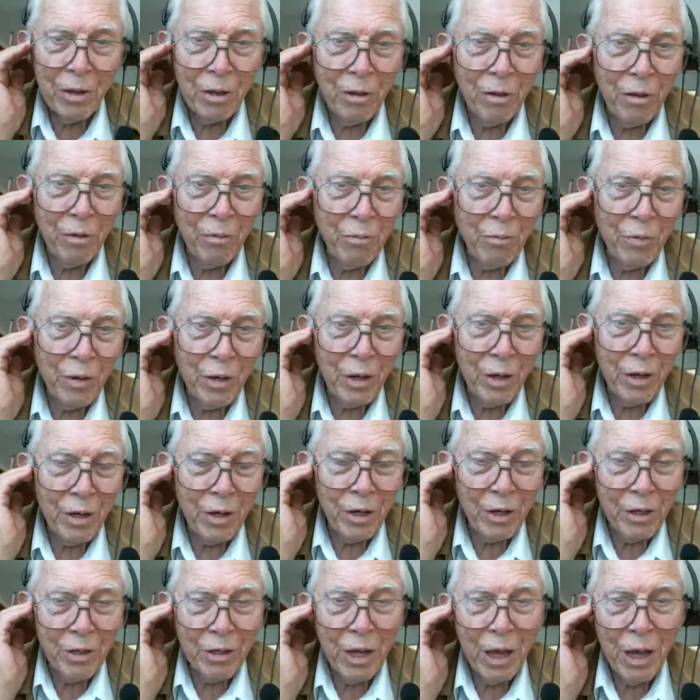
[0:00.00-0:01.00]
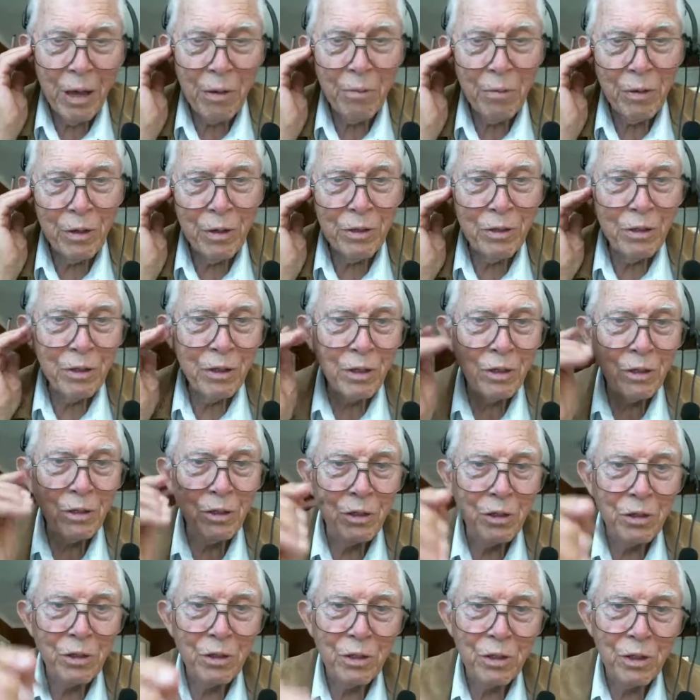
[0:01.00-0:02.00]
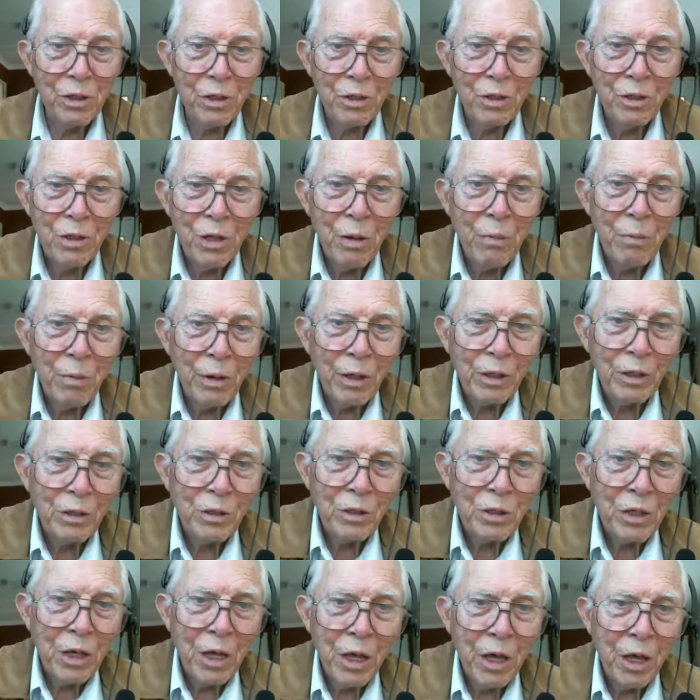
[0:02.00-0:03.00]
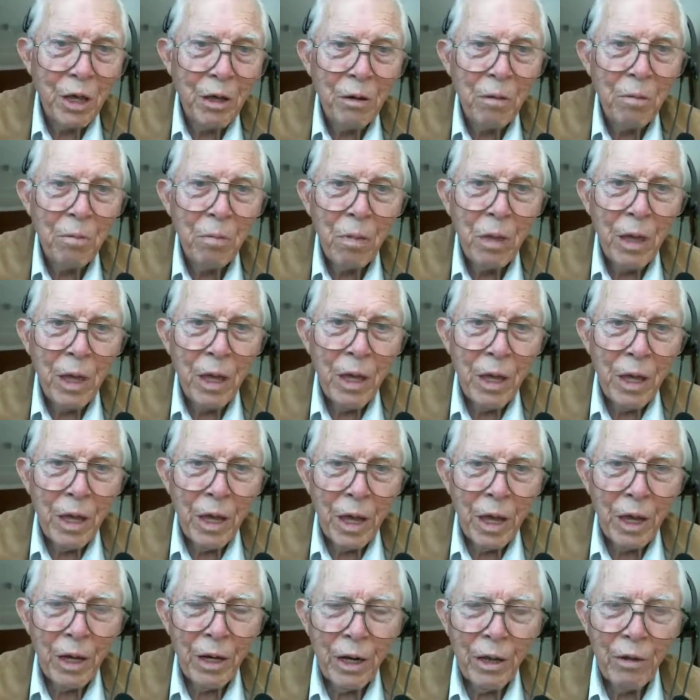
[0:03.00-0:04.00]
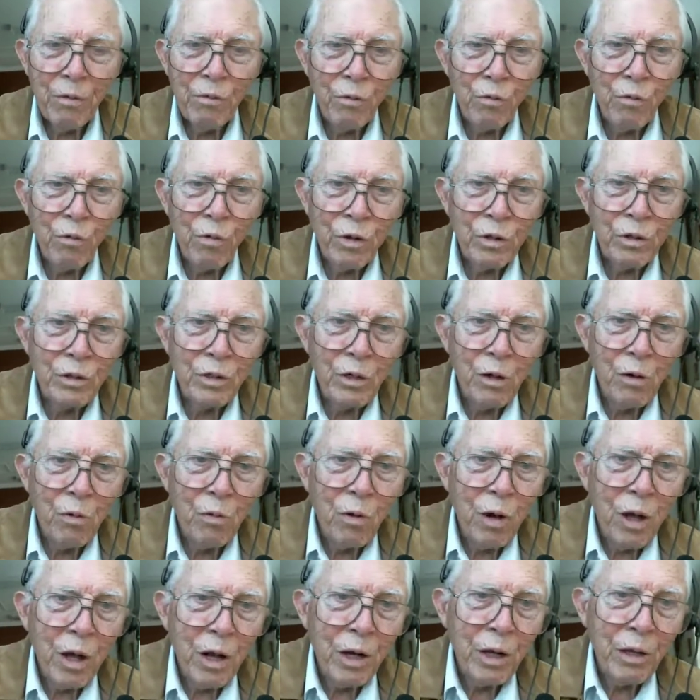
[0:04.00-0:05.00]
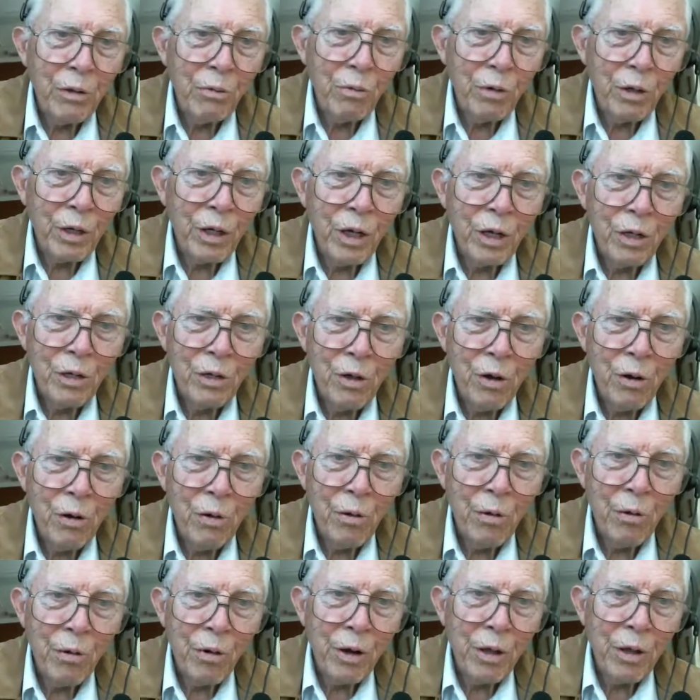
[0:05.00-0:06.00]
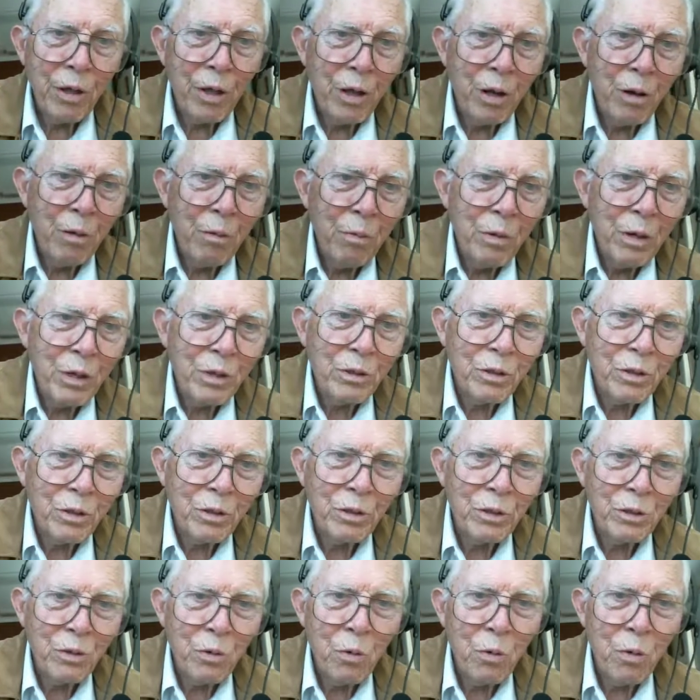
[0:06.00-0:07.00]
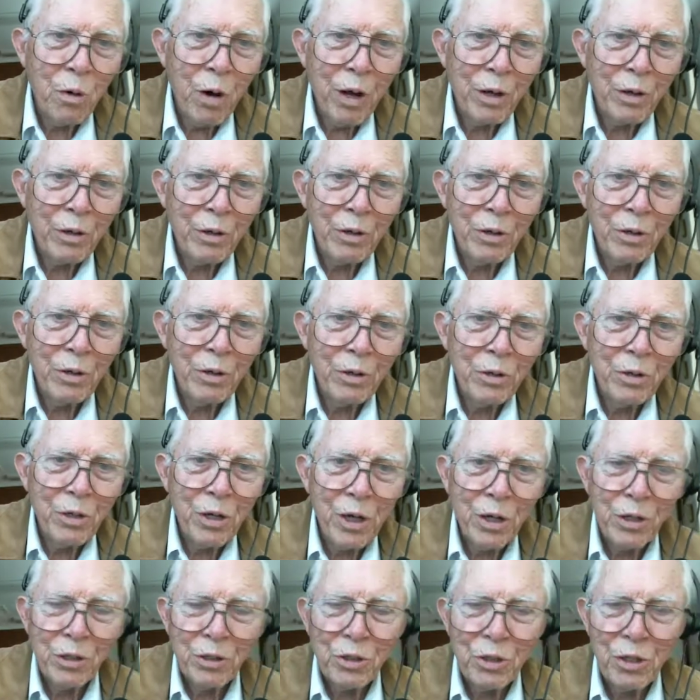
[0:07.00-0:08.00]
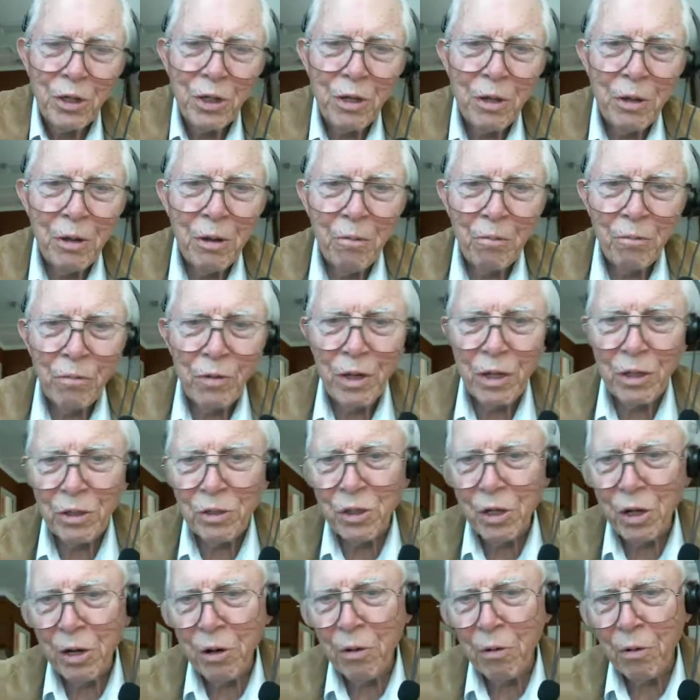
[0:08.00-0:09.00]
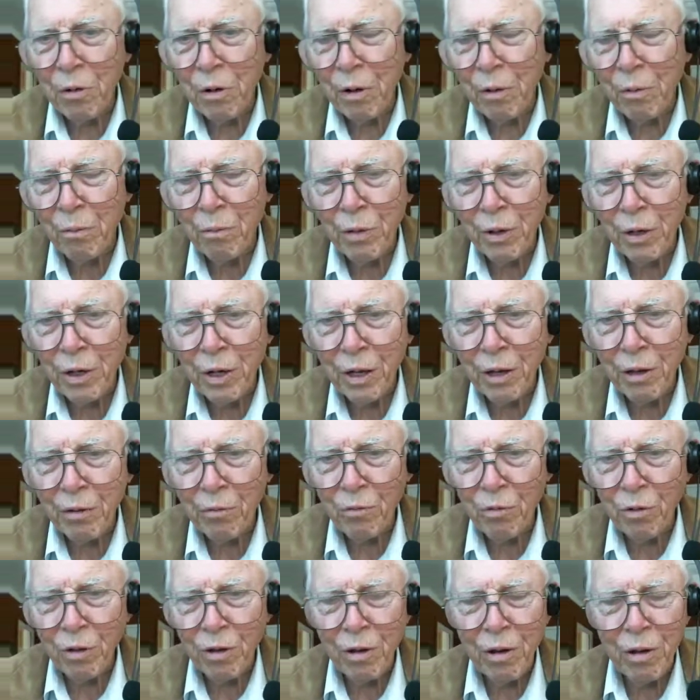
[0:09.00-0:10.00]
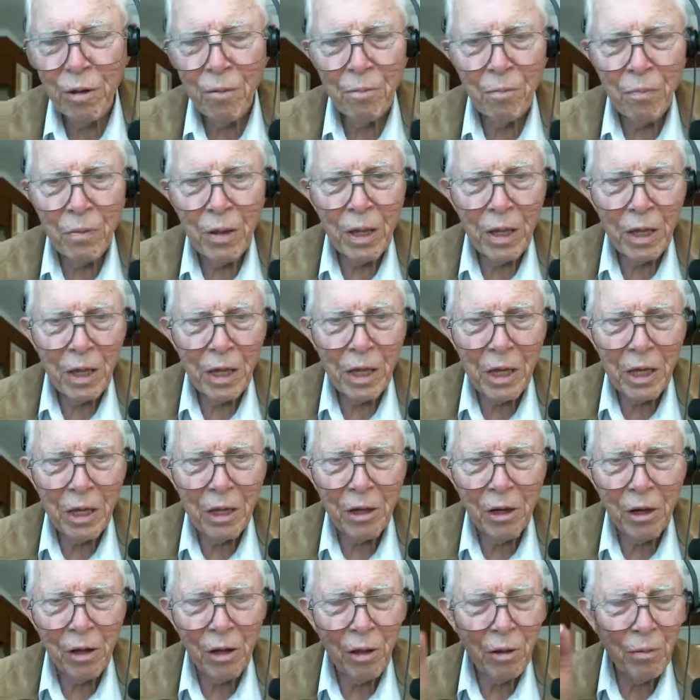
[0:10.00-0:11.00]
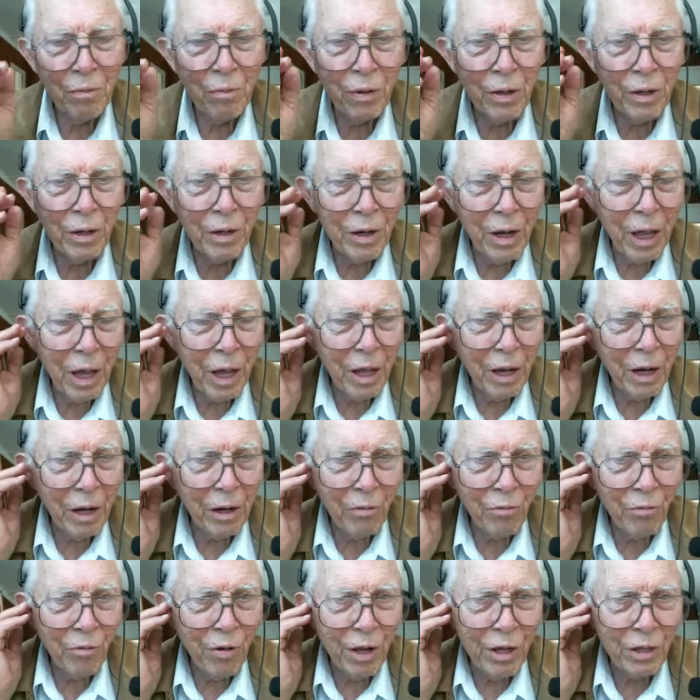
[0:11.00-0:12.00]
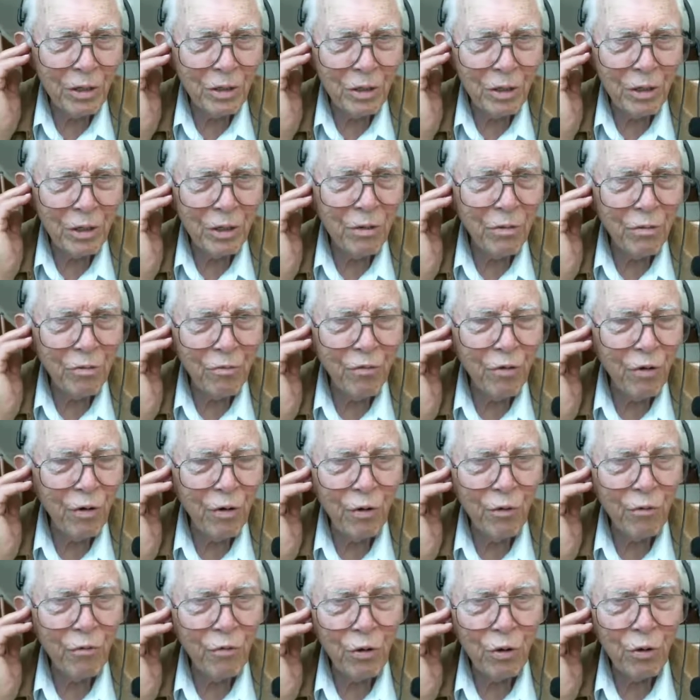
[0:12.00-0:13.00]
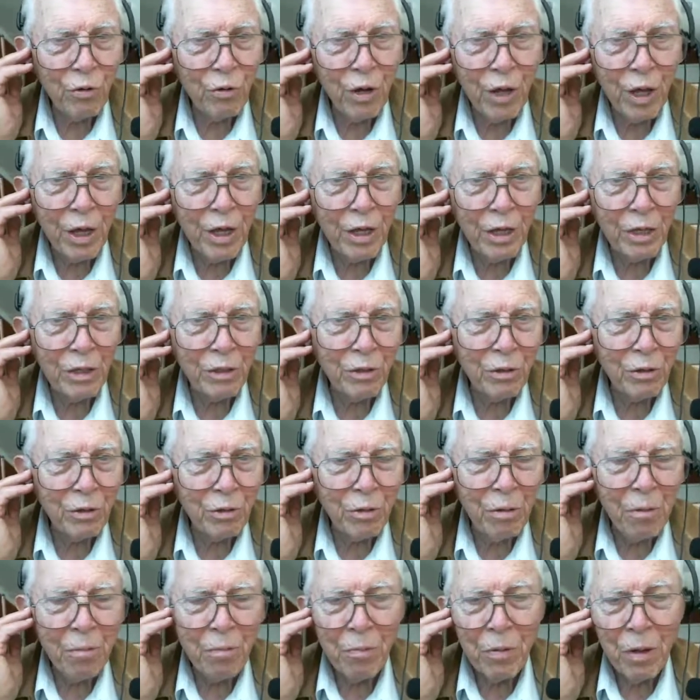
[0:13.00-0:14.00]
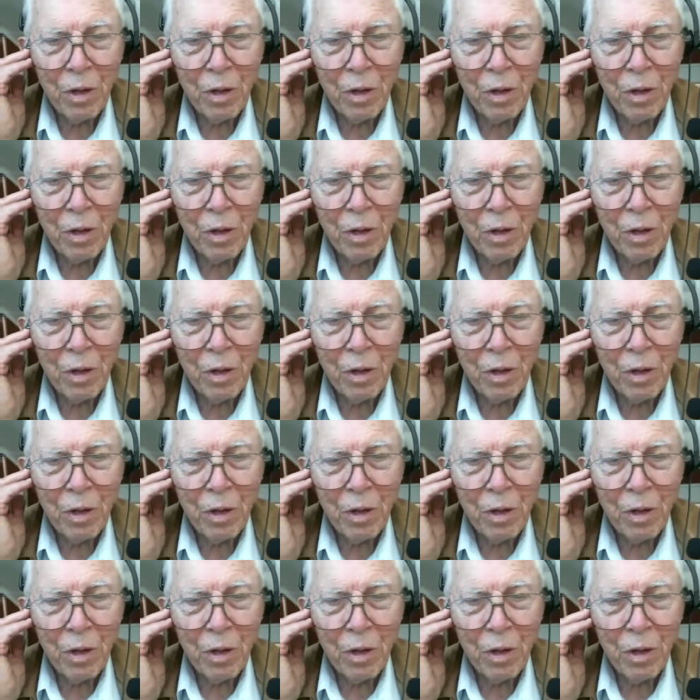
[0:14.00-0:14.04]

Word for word: of me, and it damaged this to some extent, and every once in a while it would get to hurting and it'd be so sore I couldn't touch this area, but it would heal up, and I rest it for a few days, or